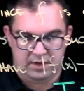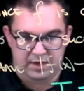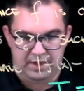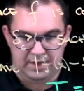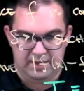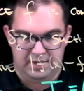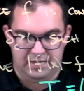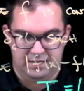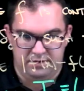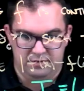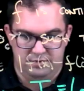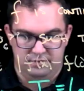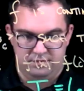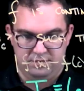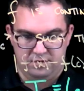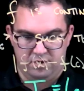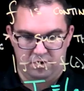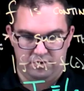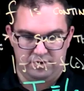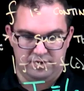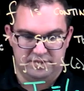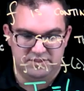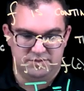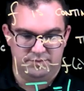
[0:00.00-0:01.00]
And
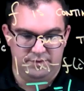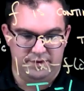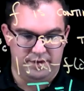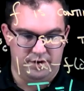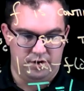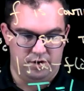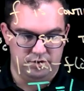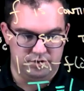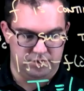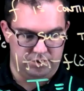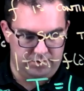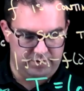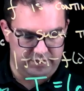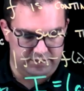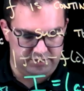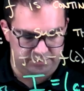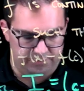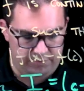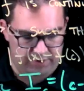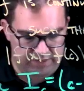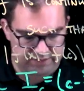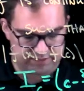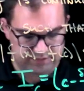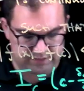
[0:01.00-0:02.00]
notice we could also
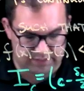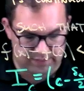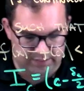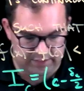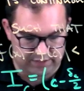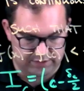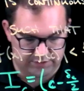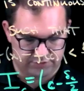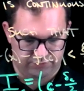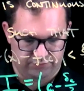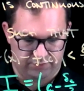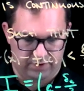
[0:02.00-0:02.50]
express this,